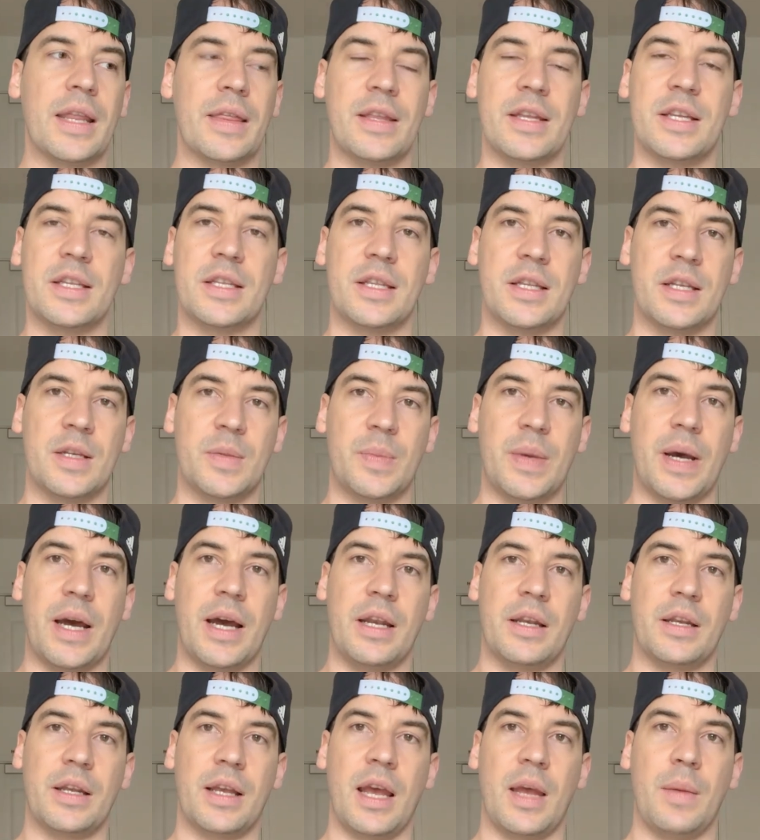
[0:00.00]
and this
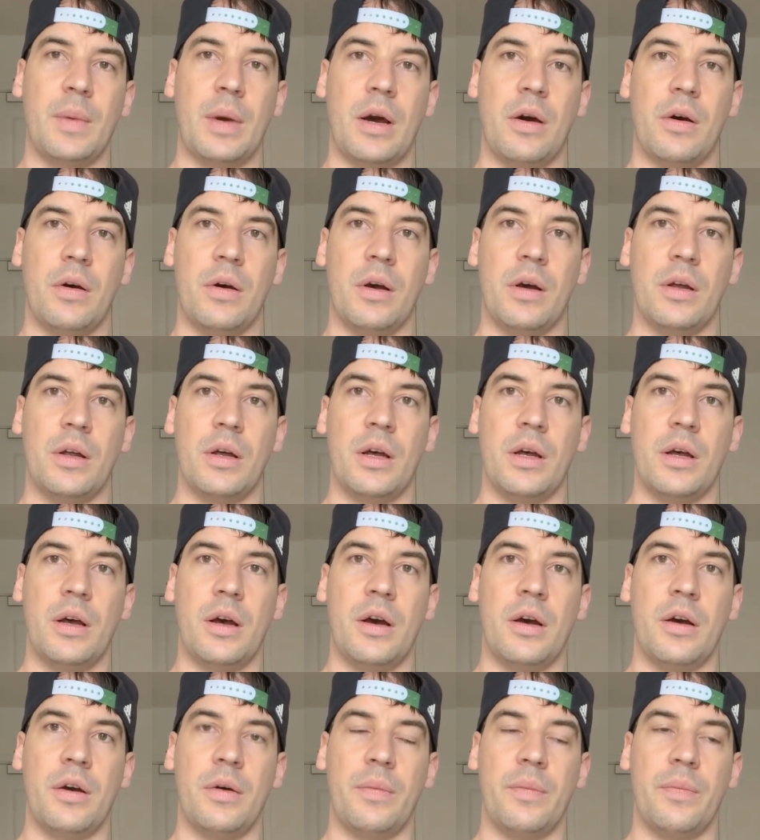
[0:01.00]
pad came out
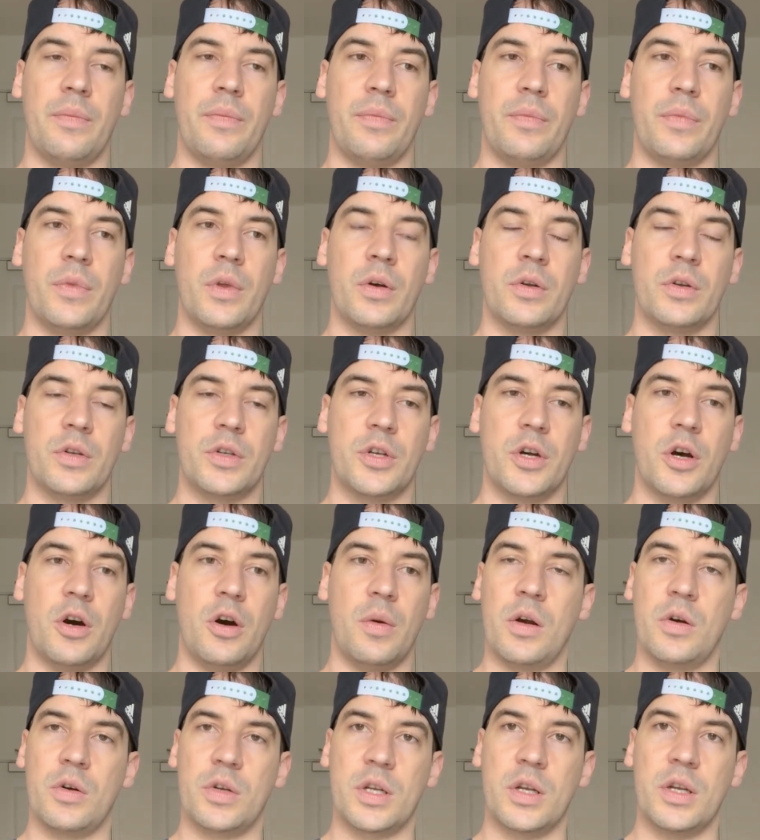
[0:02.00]
on
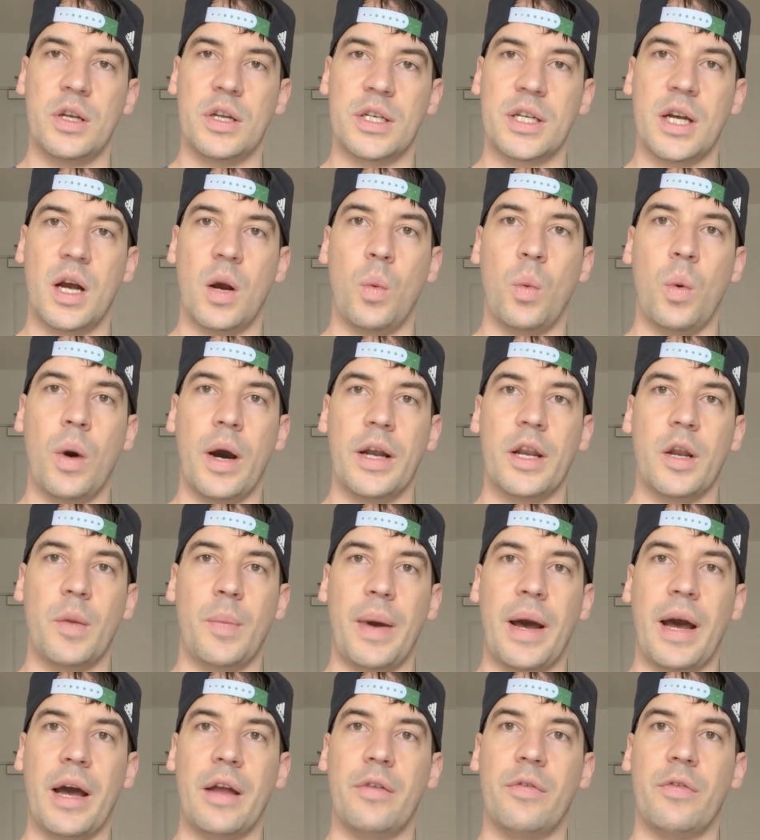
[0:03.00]
top. I also looked at a wider
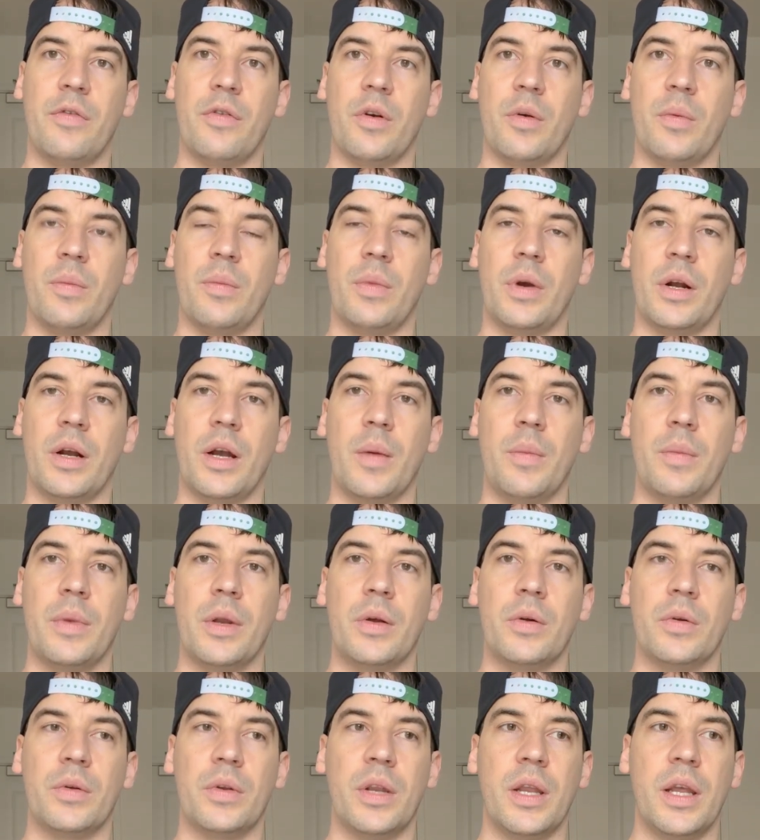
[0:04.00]
pad from a
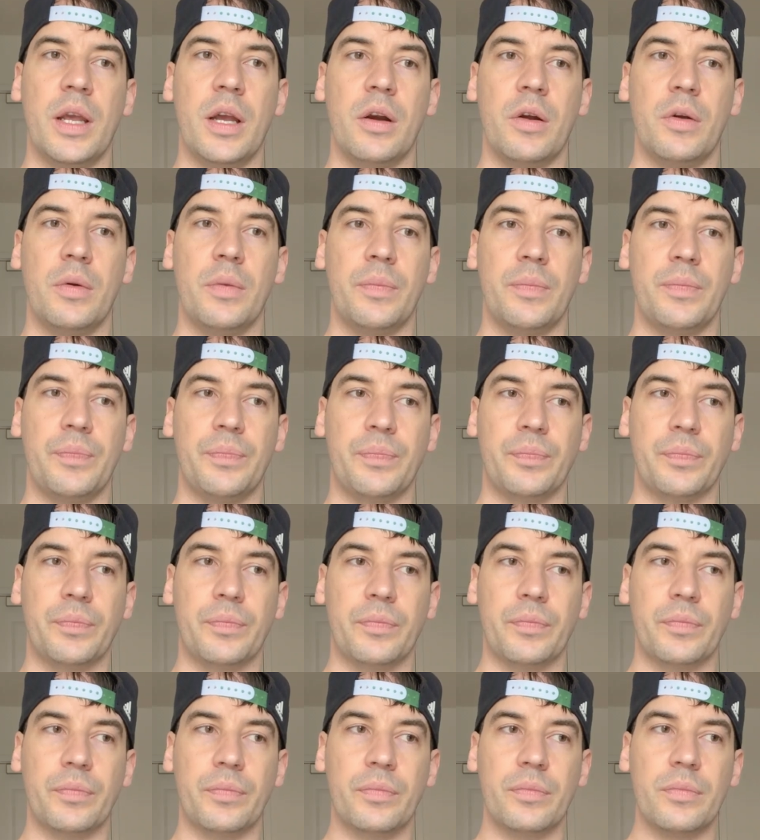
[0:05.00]
company called Neo,
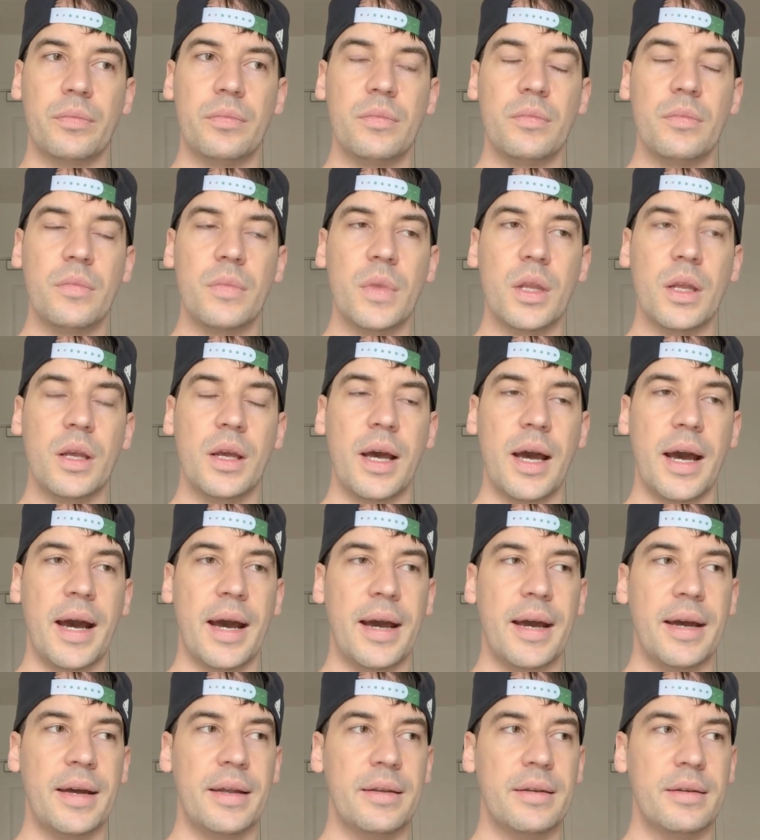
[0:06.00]

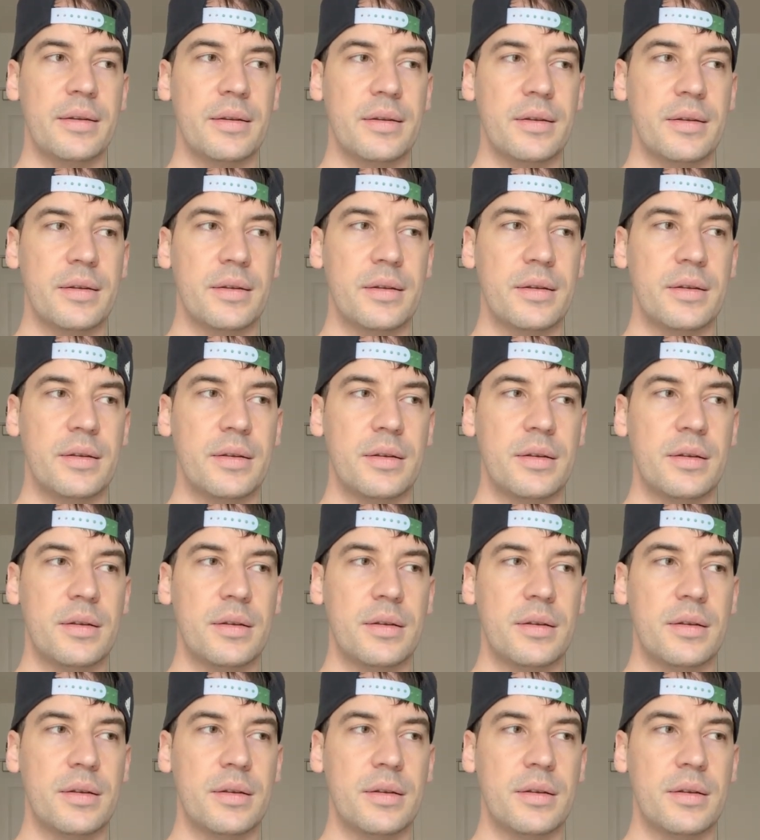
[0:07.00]
and